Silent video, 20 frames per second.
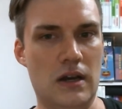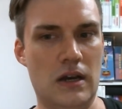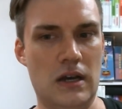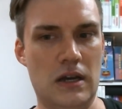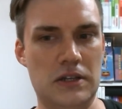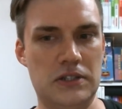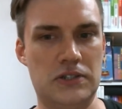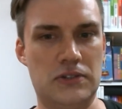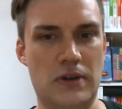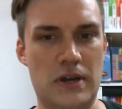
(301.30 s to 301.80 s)

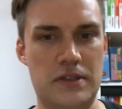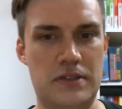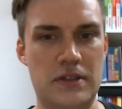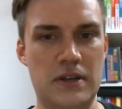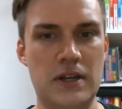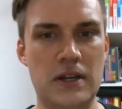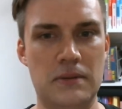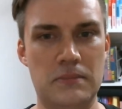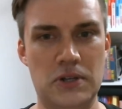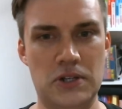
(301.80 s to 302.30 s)
So I
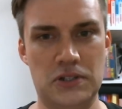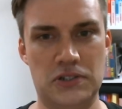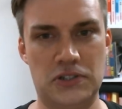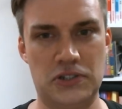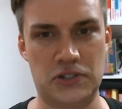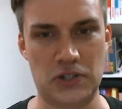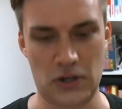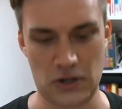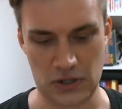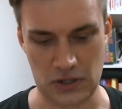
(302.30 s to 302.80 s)
think I'm going to
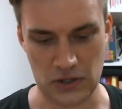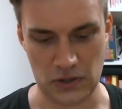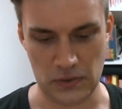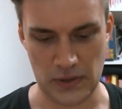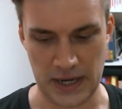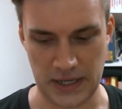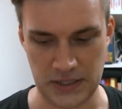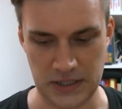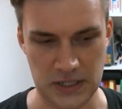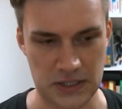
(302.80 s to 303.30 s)
start
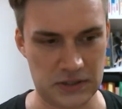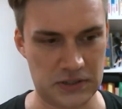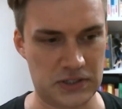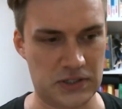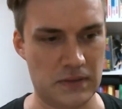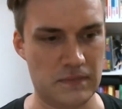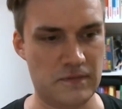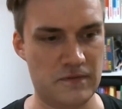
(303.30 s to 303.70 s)
collecting some